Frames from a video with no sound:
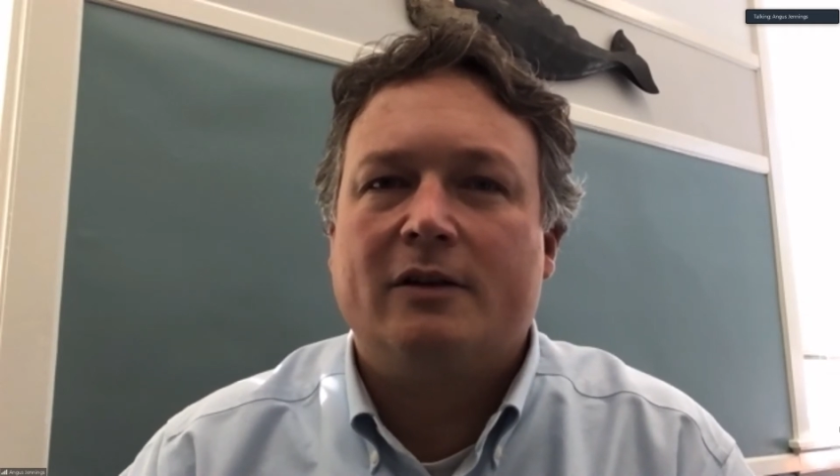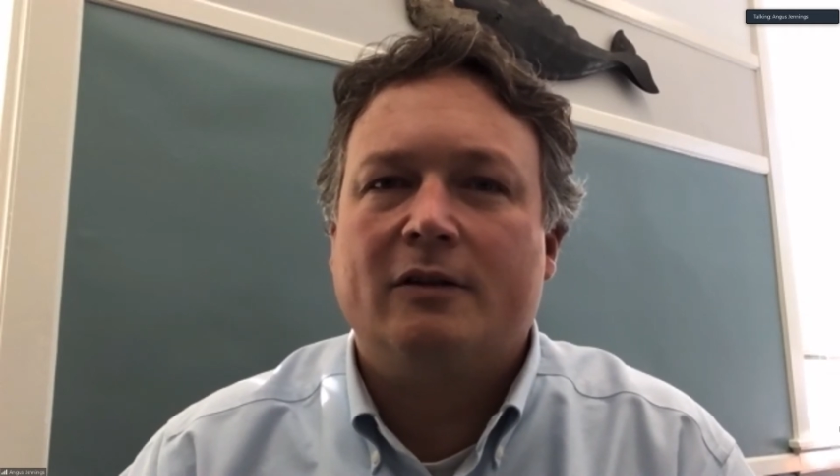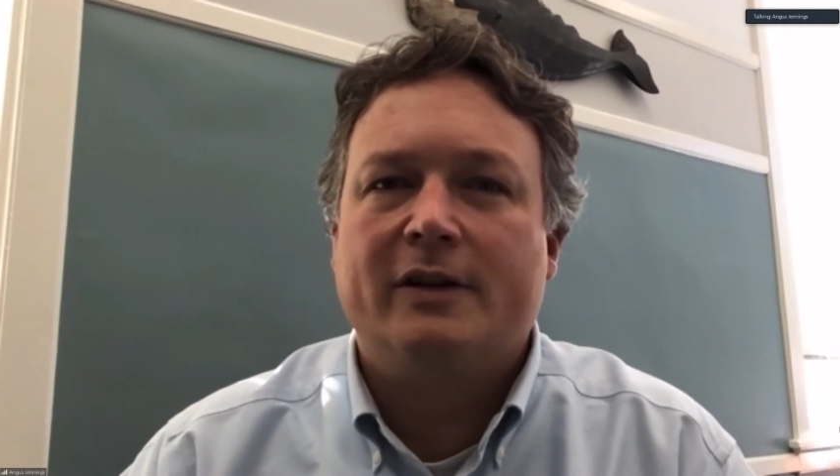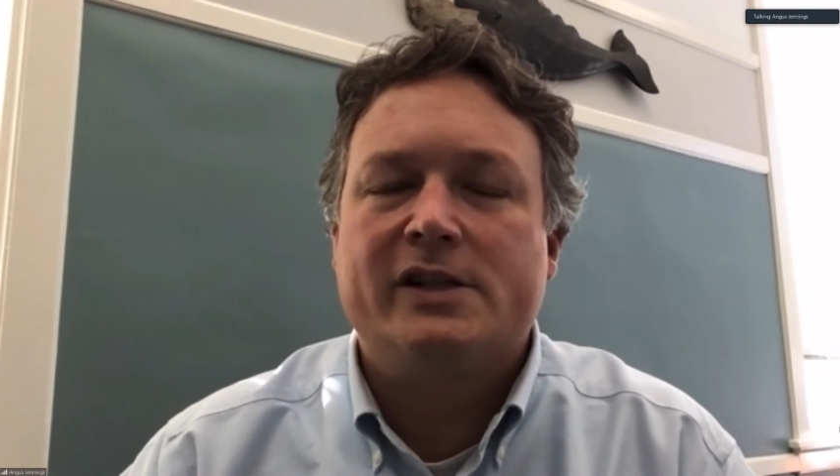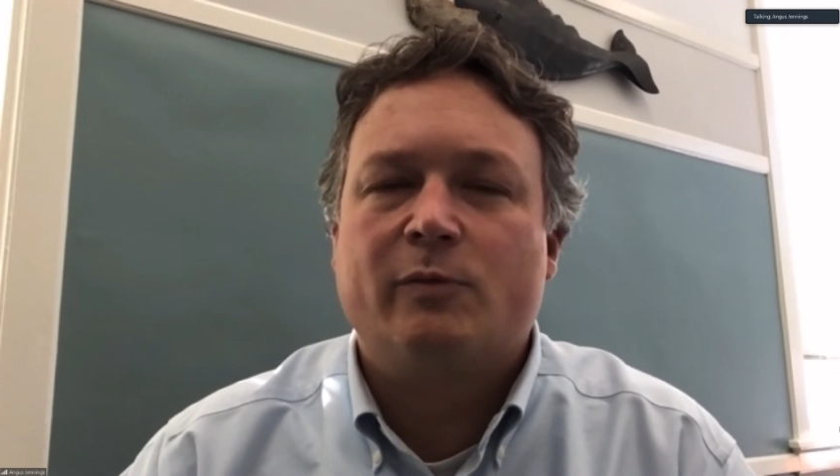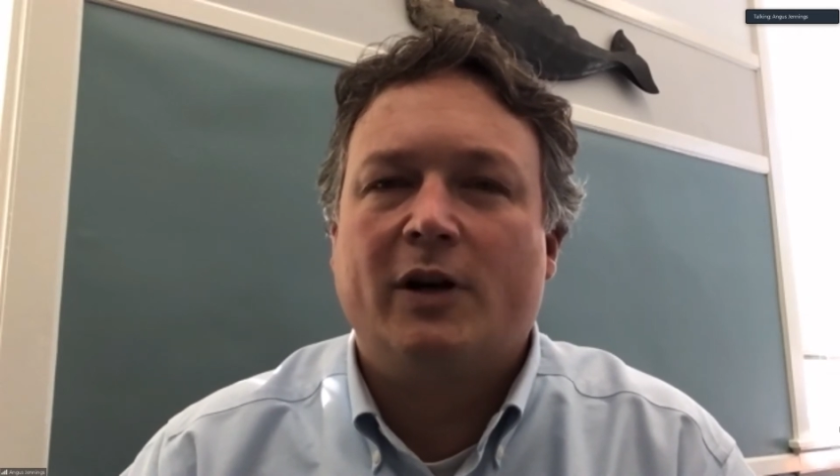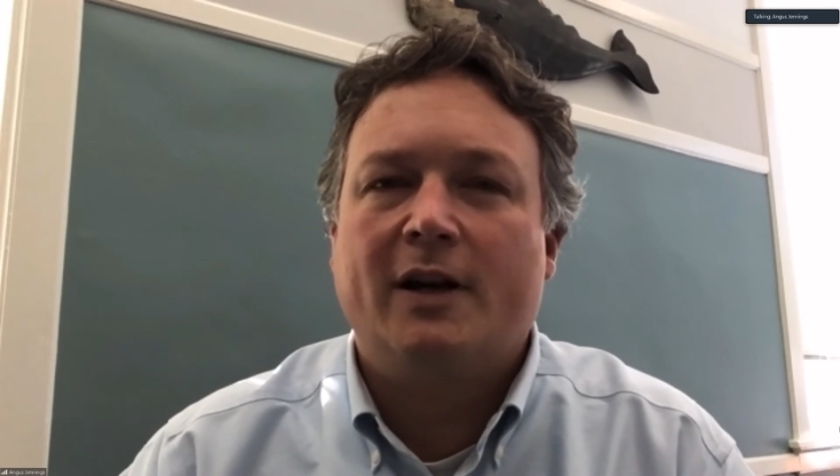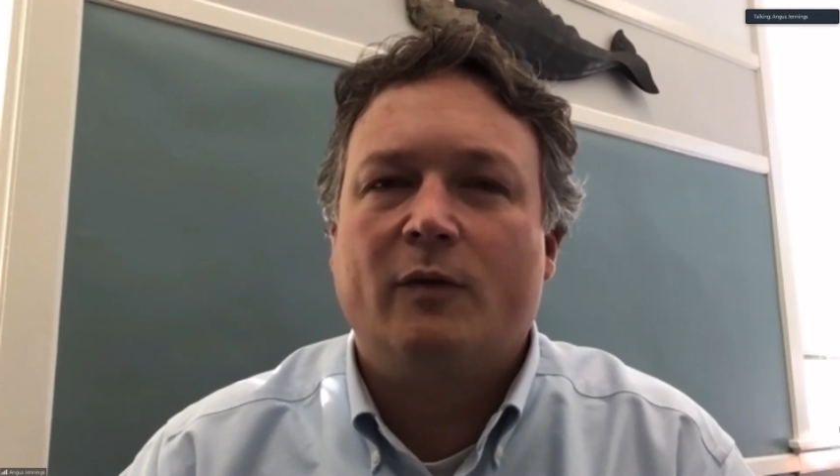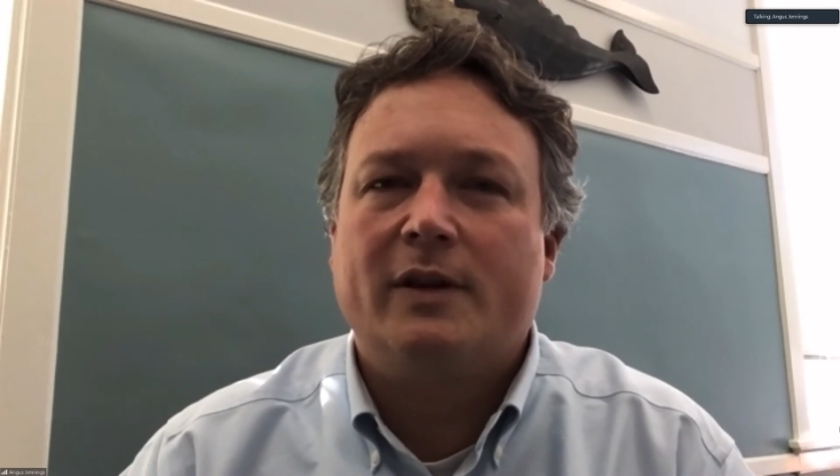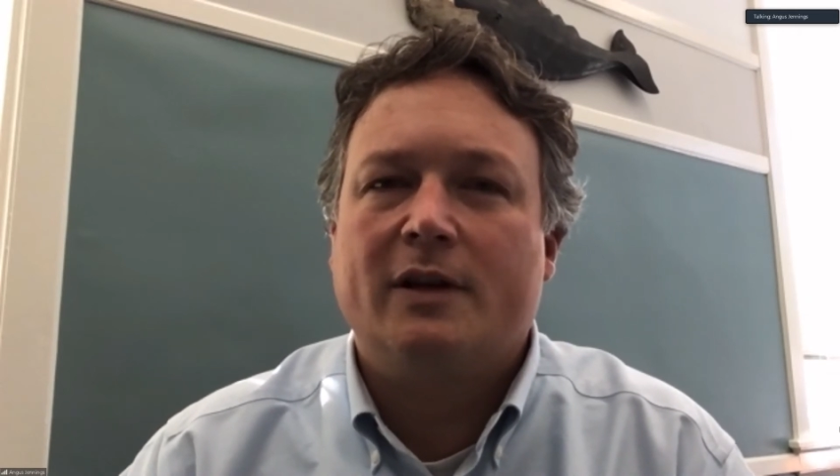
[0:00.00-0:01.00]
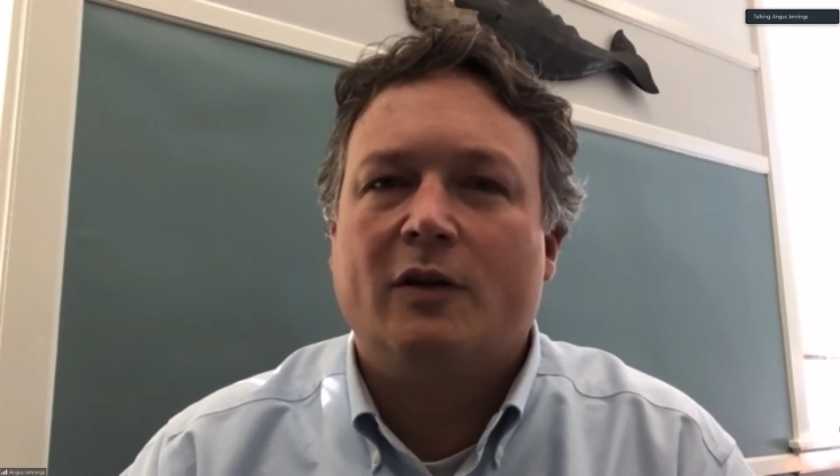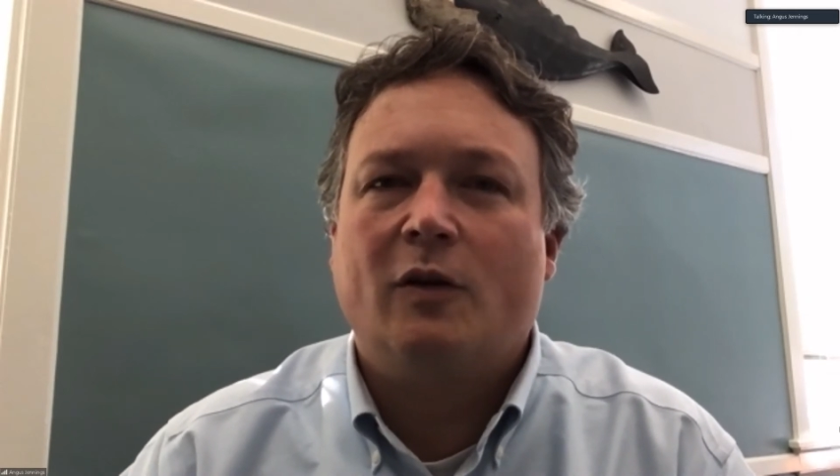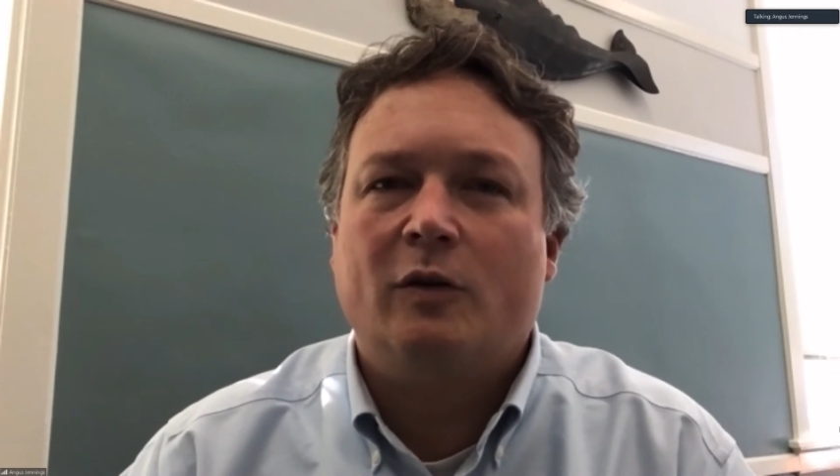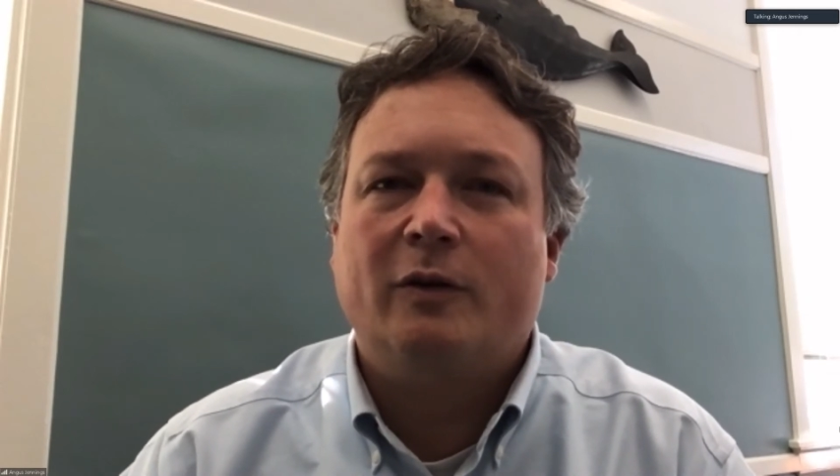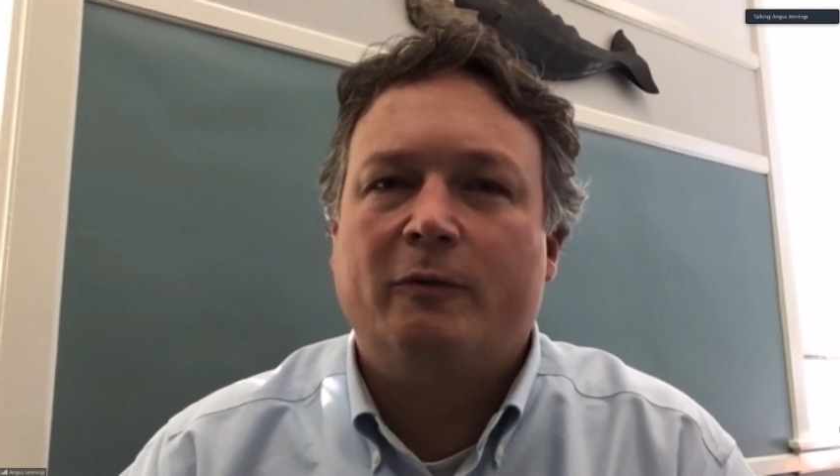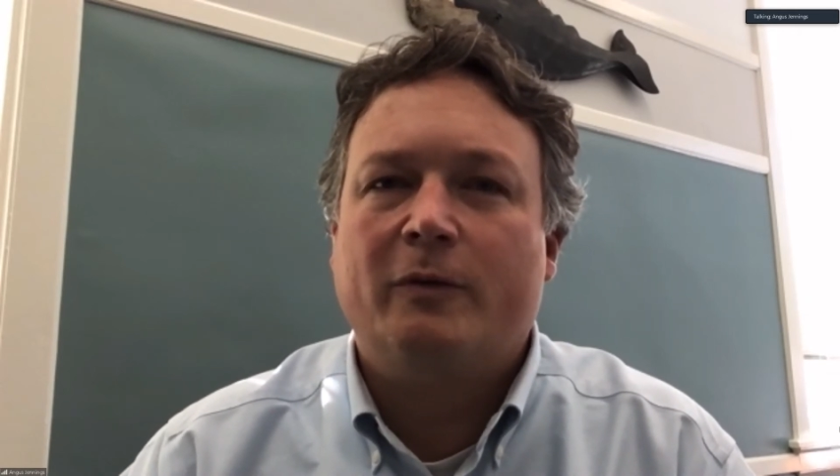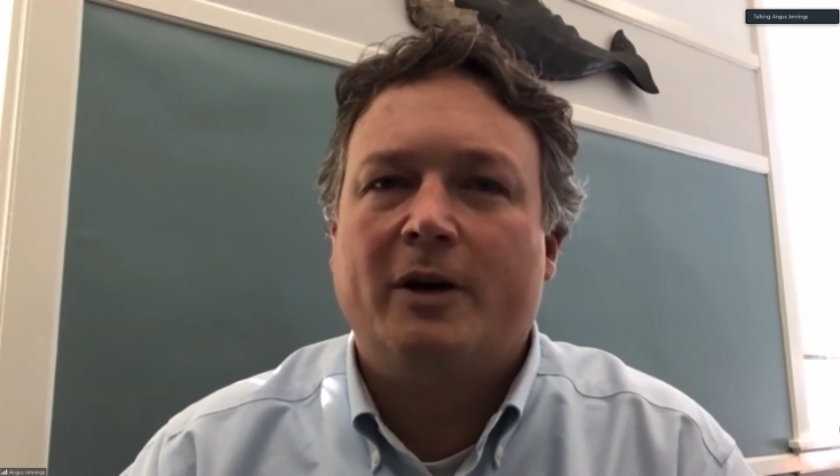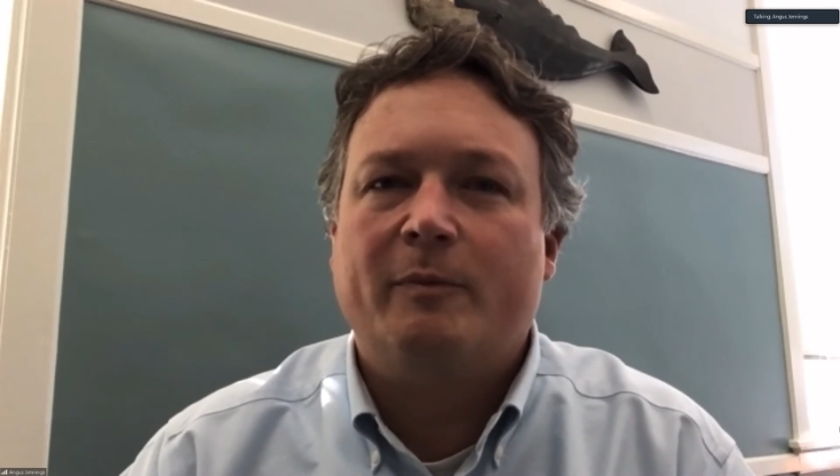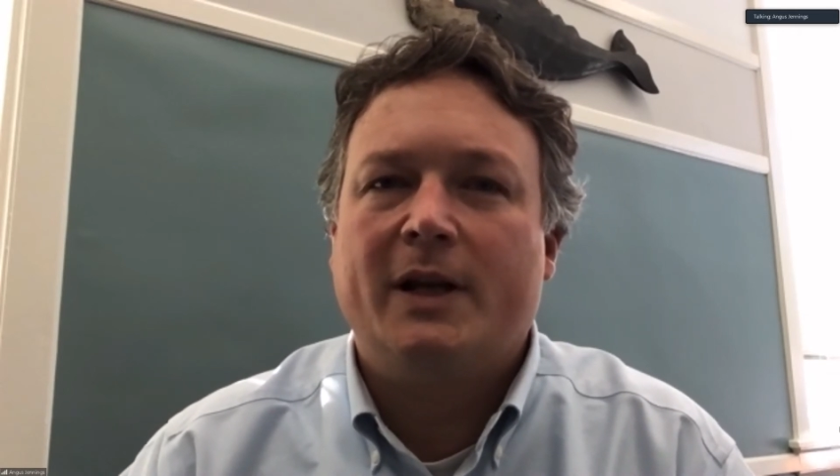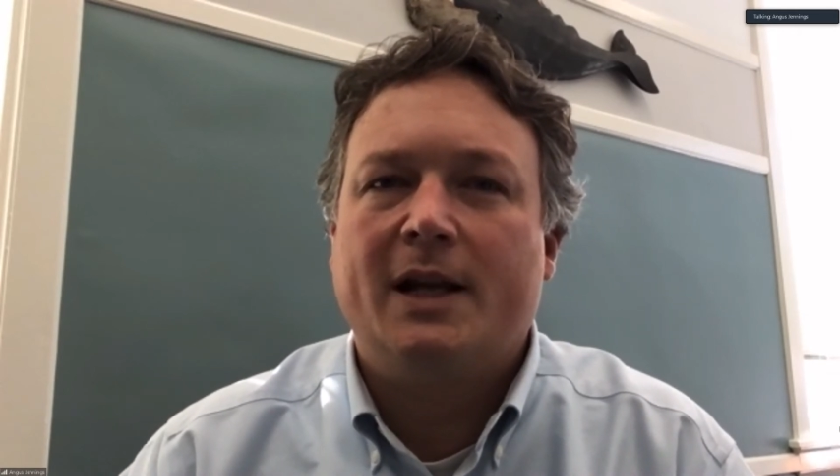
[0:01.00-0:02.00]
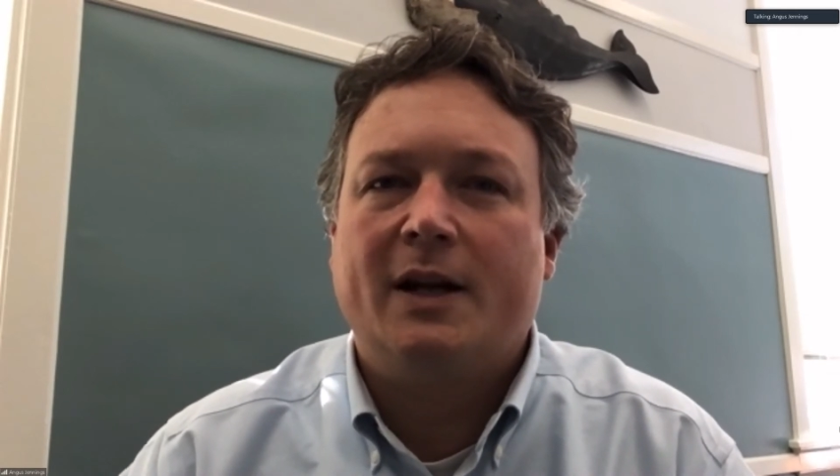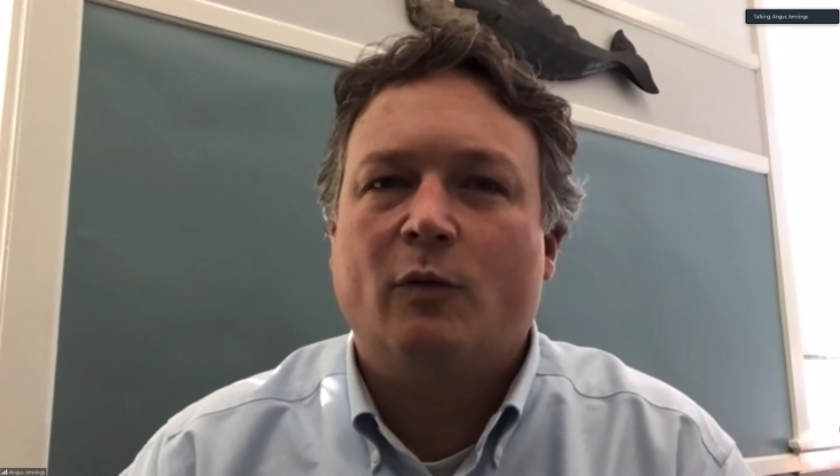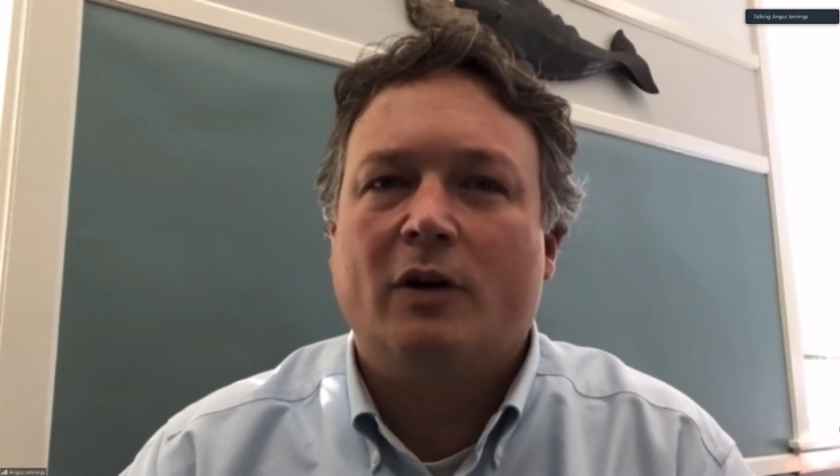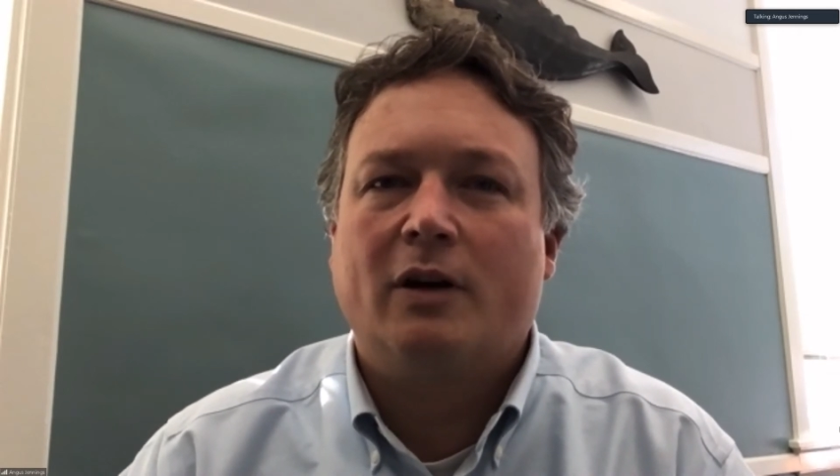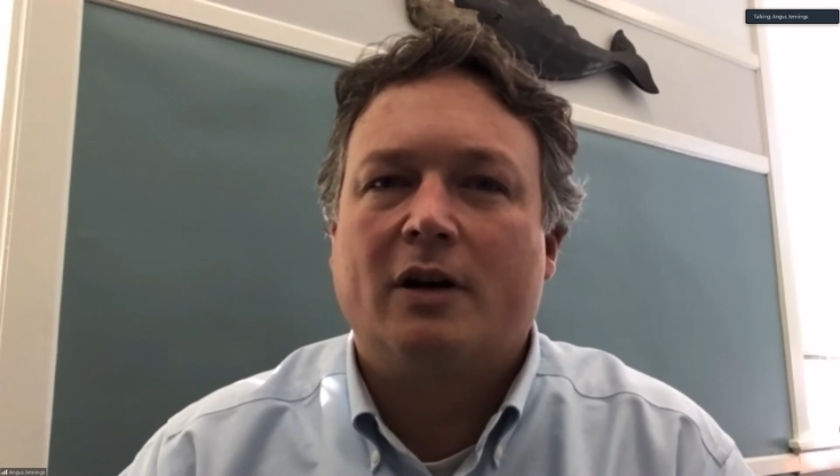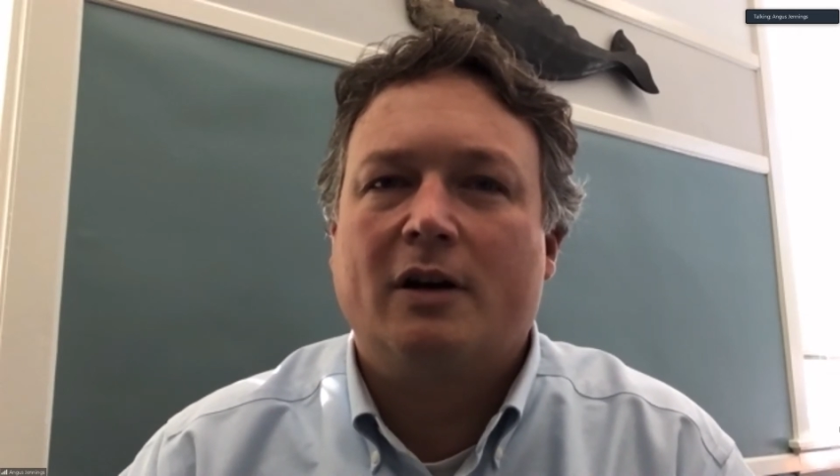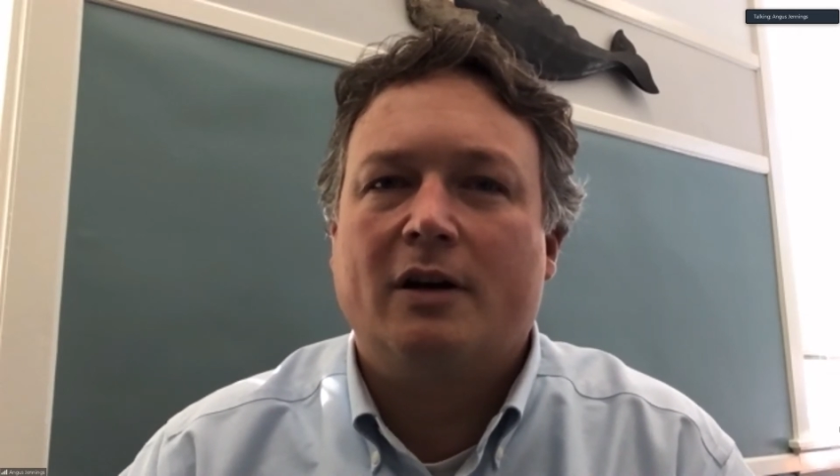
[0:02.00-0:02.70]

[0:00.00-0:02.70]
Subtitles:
early spring, with the goal of beginning work